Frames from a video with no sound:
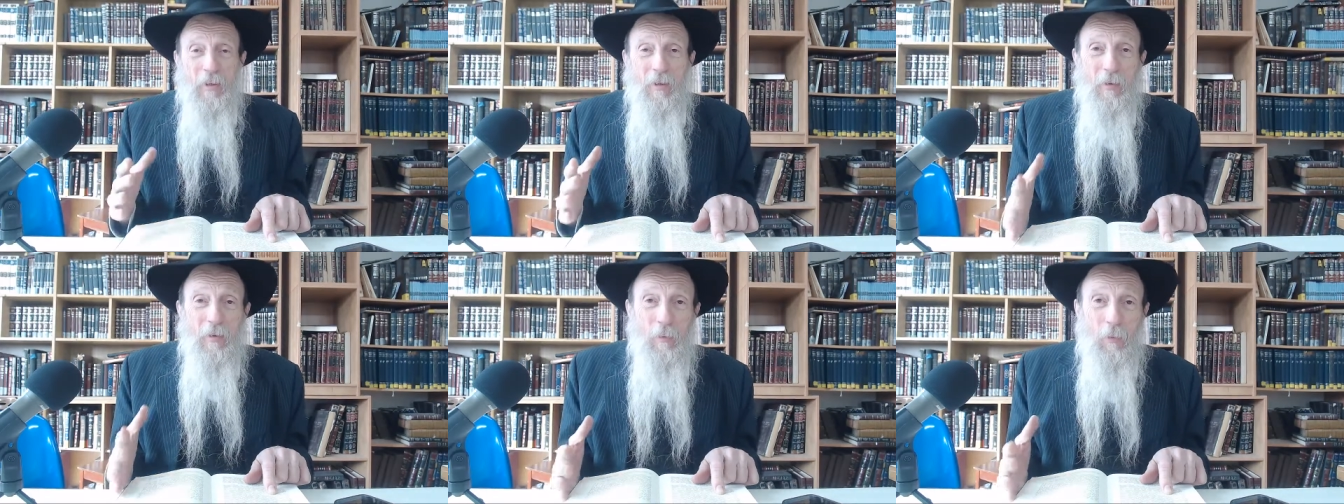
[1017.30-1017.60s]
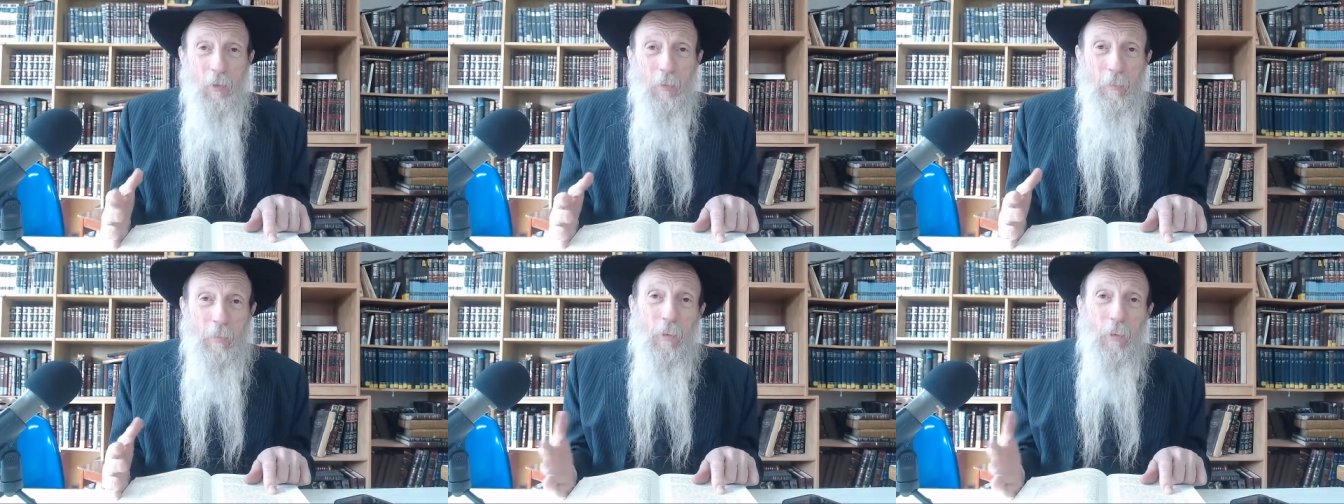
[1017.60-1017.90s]

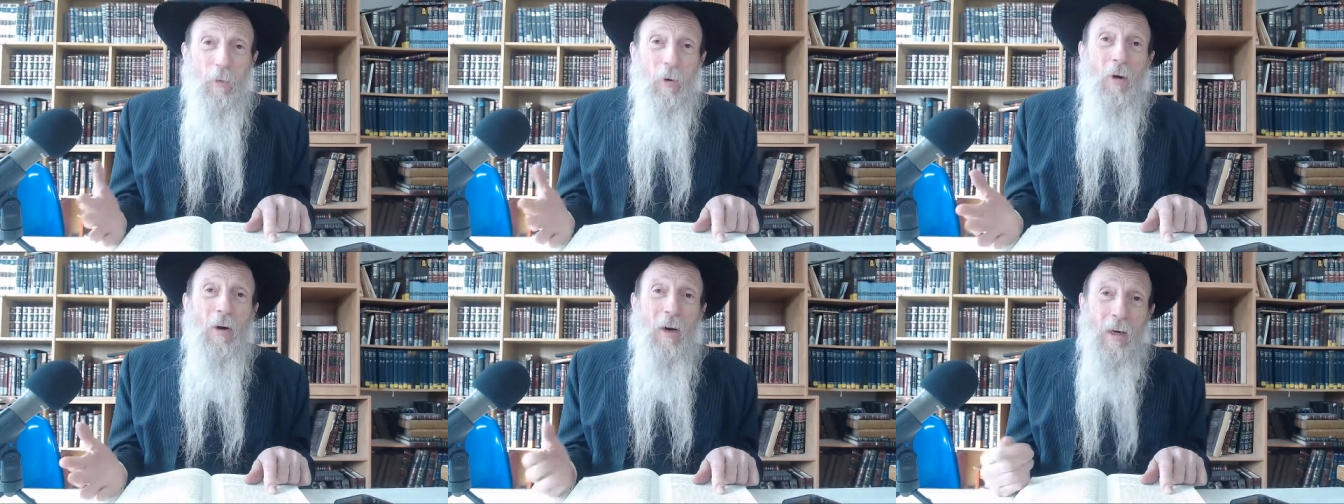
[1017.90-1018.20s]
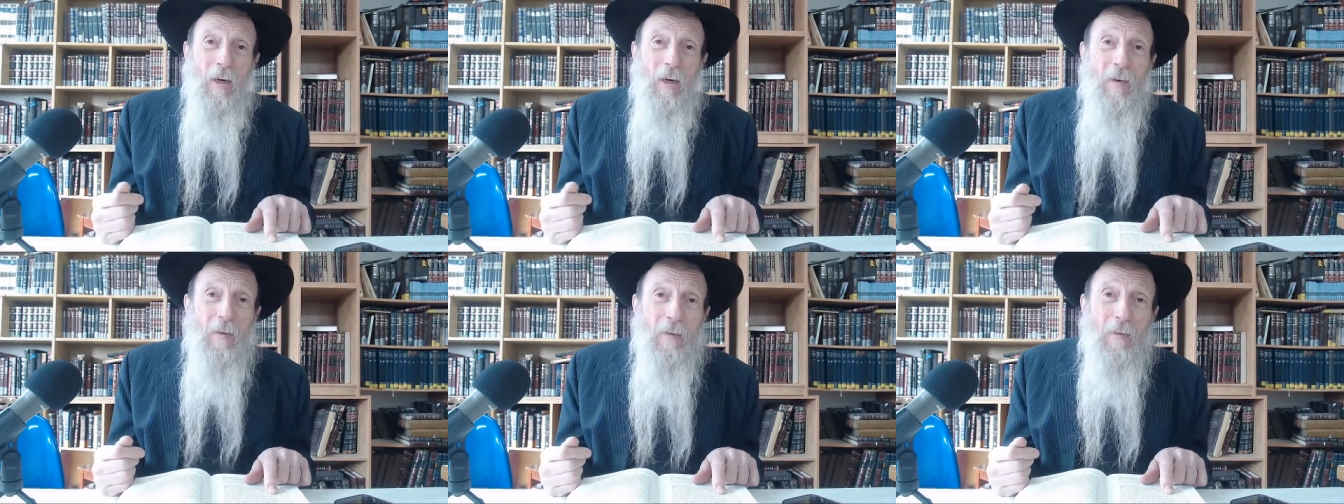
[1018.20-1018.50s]
won't be wrong.
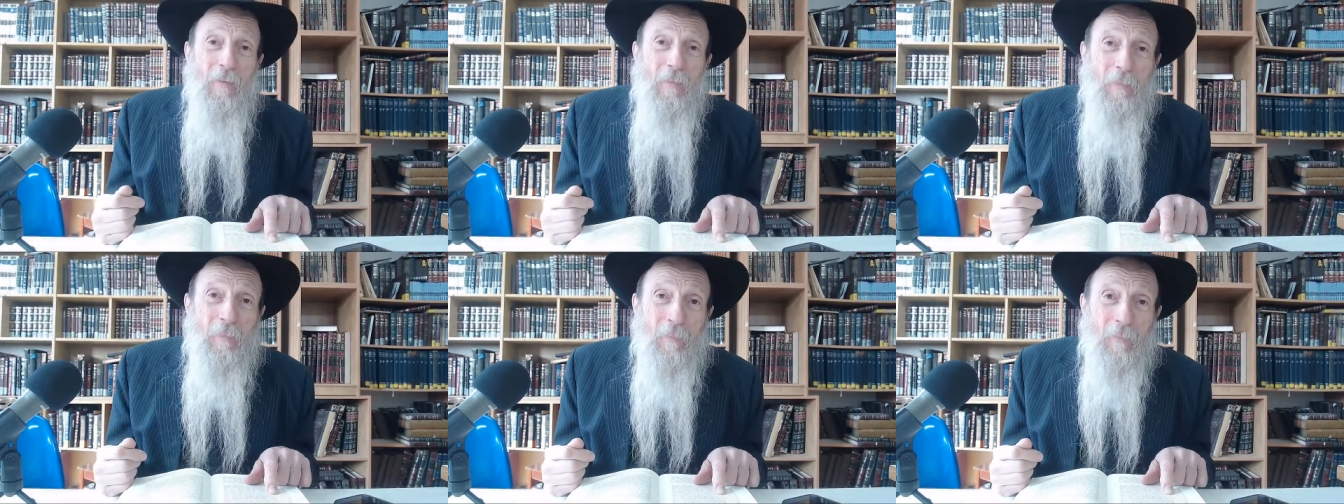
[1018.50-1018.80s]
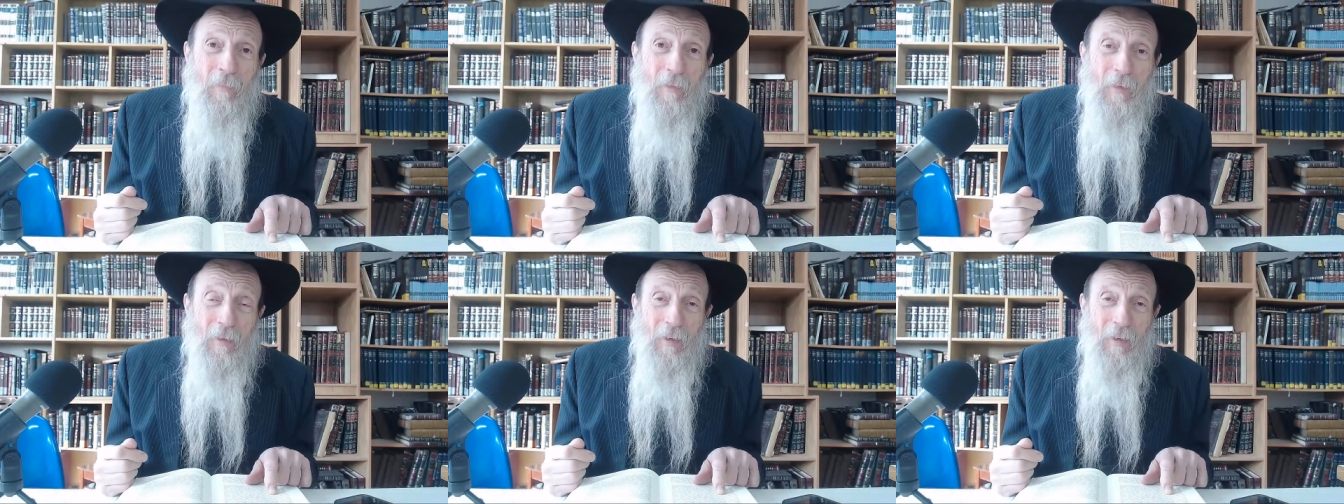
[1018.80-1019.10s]

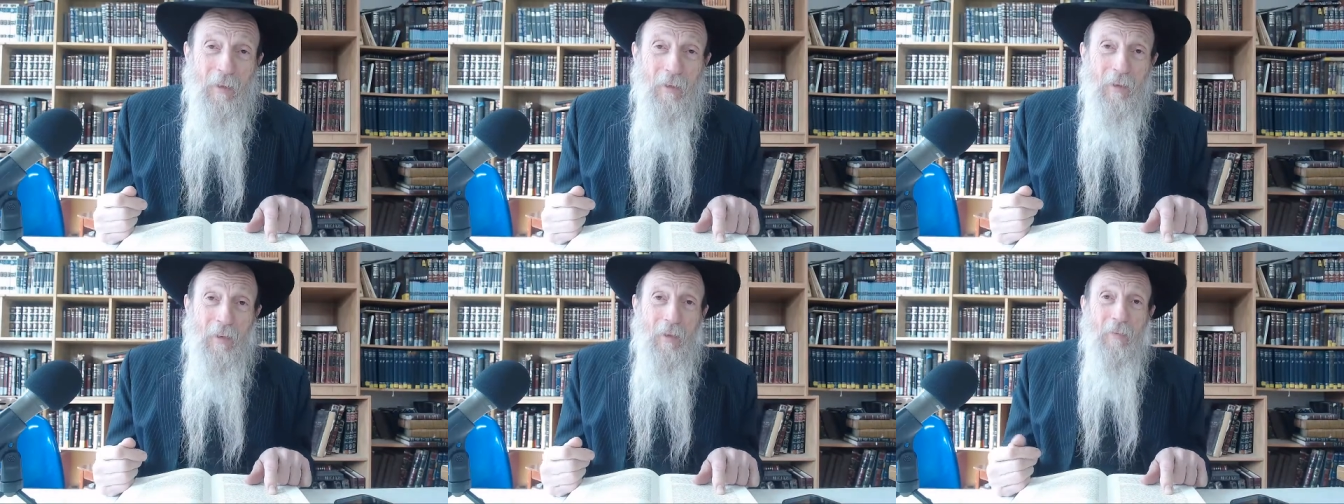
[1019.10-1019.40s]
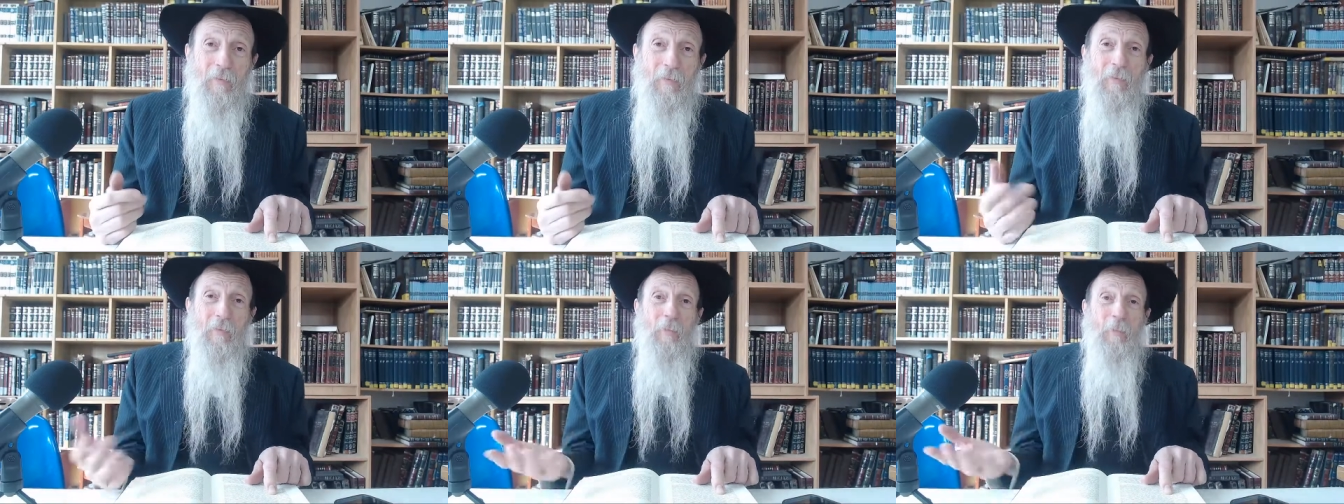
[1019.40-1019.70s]
Now they'll
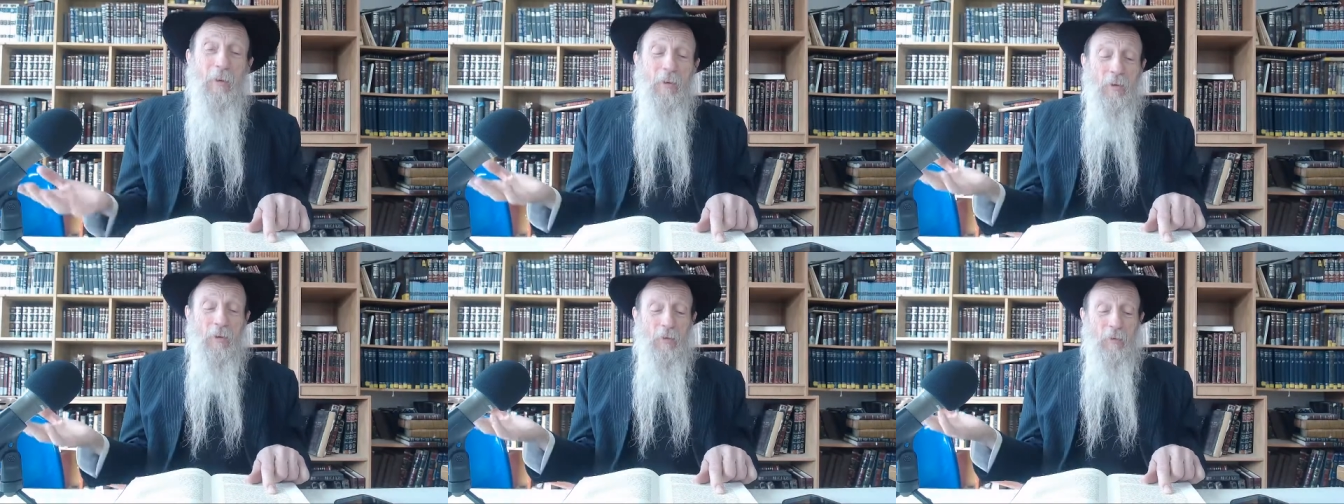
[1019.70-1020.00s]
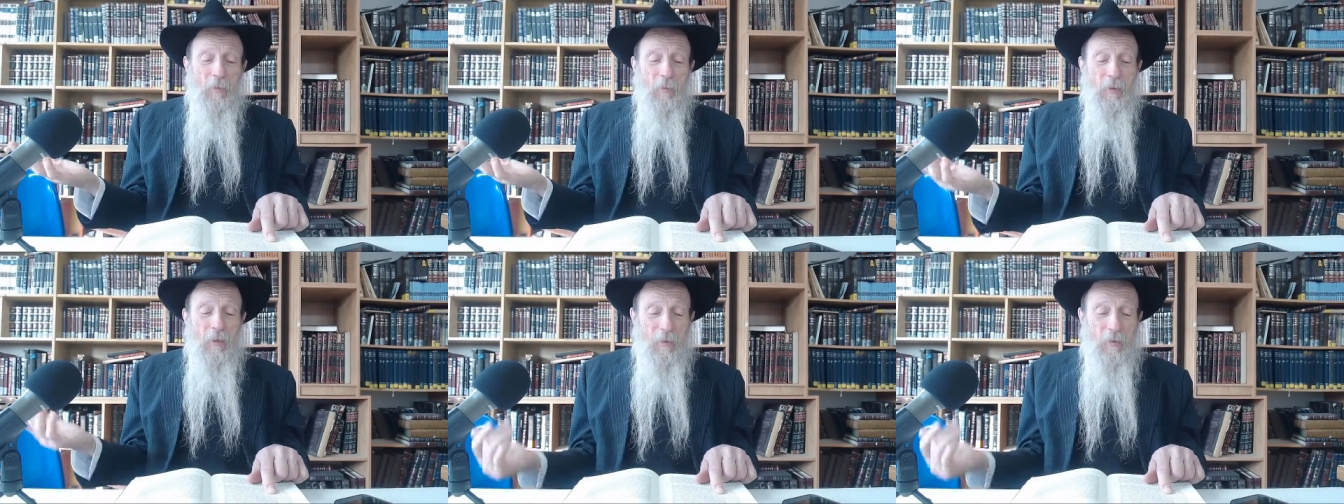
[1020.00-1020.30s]
have beards
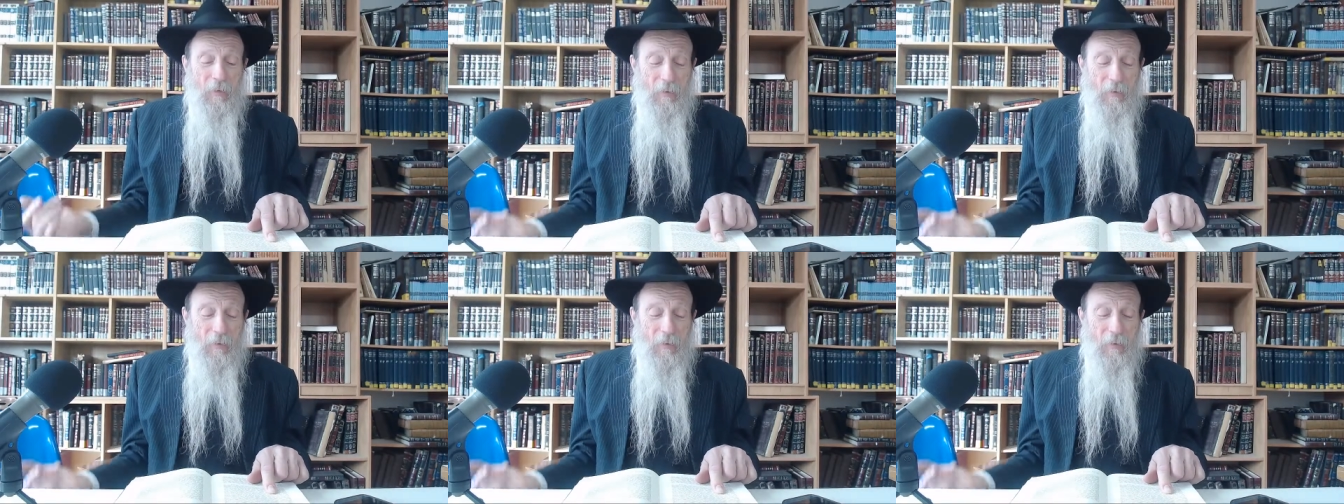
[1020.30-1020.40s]
from now.